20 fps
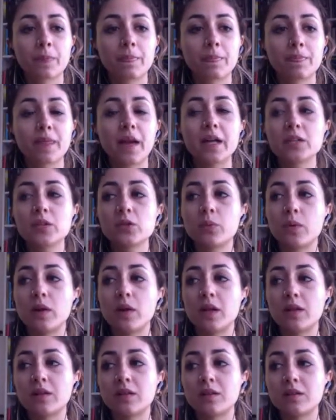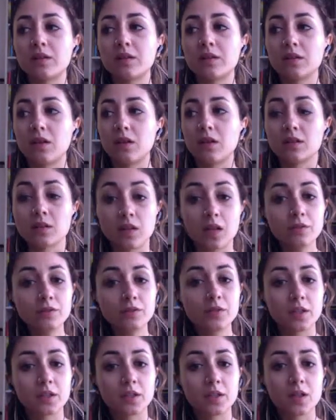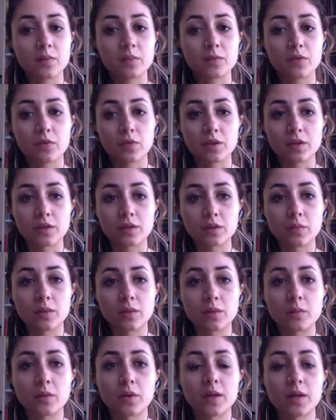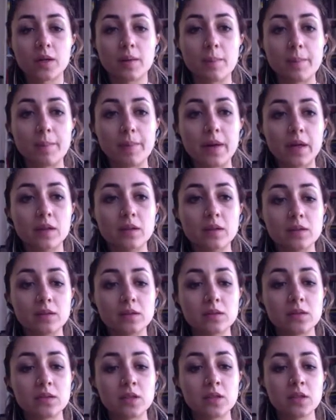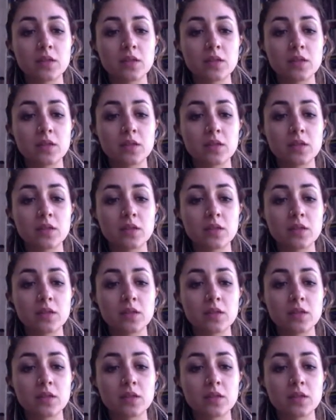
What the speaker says: that's when our love can come forth, and when we're compelled